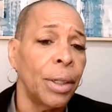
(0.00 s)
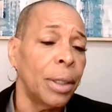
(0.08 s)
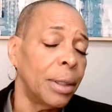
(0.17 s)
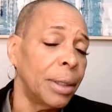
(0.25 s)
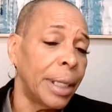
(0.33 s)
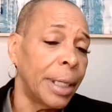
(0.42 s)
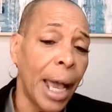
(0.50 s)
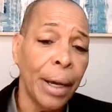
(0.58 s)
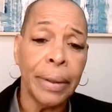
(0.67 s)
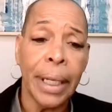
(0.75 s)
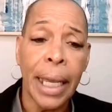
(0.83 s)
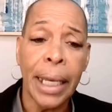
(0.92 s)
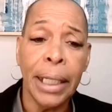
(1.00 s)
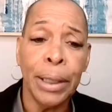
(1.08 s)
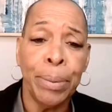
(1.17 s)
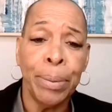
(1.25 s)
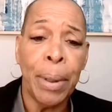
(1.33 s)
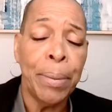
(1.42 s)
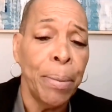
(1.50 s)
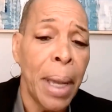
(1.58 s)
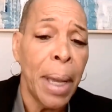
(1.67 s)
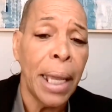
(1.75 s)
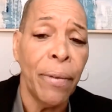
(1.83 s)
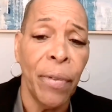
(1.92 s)
Nowadays, people
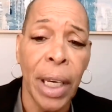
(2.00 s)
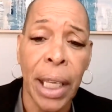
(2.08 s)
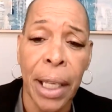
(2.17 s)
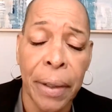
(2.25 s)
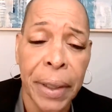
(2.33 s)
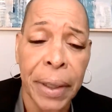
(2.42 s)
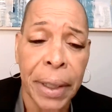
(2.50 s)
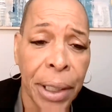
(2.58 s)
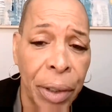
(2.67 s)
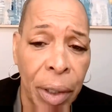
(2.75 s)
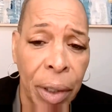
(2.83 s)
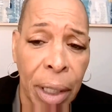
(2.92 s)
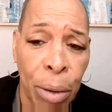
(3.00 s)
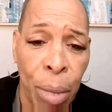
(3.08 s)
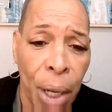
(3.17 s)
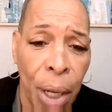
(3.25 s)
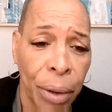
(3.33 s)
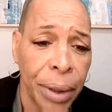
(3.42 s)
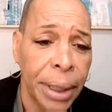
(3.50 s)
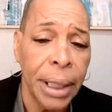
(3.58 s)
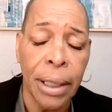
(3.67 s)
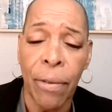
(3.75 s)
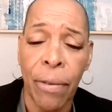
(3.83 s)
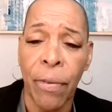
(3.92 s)
make videos in their email. Send a
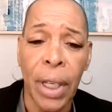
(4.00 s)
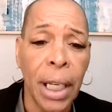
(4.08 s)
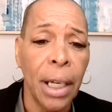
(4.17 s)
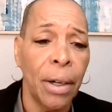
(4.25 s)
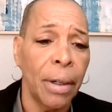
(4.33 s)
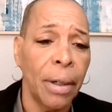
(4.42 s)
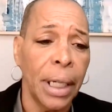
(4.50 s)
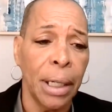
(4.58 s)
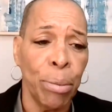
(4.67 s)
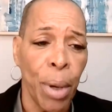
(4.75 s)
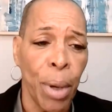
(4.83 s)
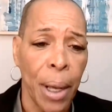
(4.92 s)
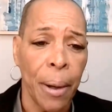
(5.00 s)
video email.